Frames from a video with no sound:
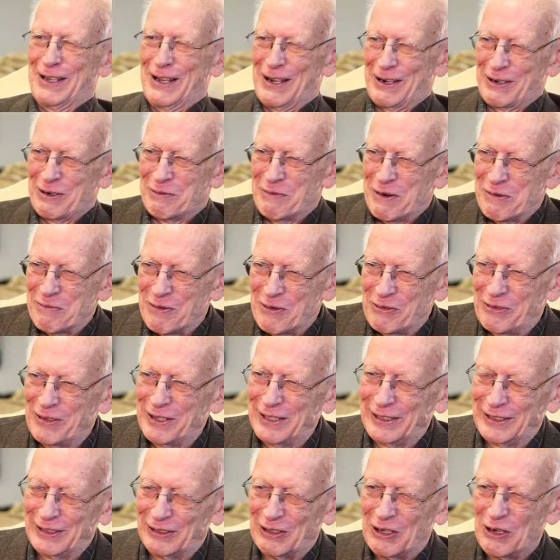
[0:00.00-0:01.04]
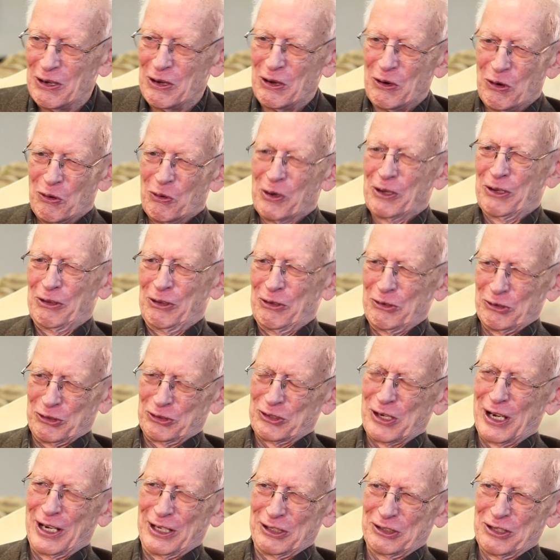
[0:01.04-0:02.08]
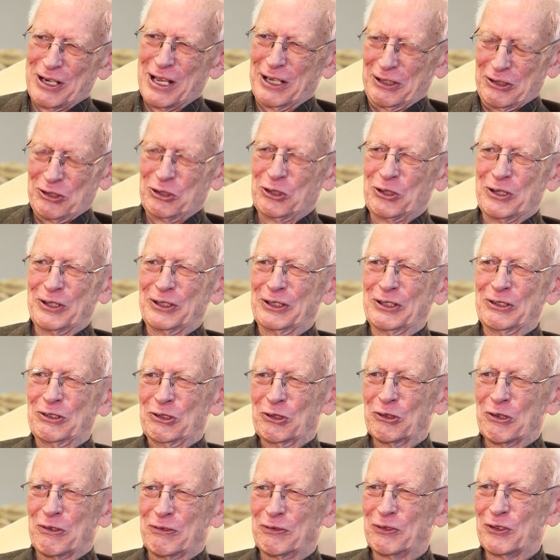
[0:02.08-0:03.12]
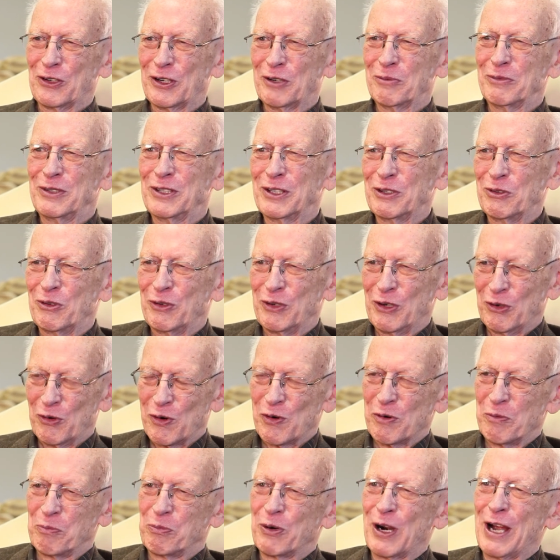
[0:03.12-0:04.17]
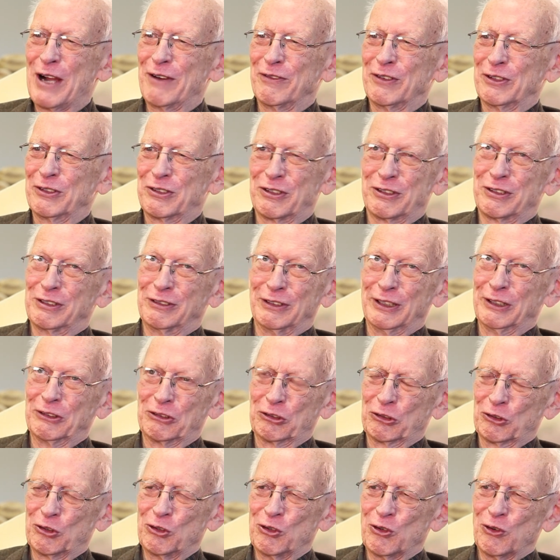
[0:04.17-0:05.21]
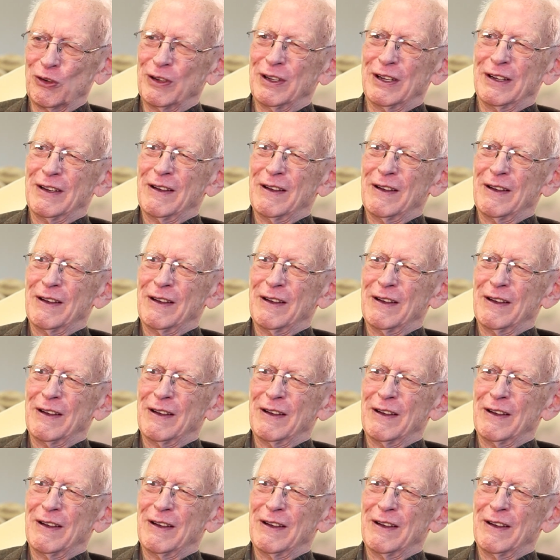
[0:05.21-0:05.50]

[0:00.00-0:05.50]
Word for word: I remember thinking, what are those guys not doing in uniform? Here we were privates at school.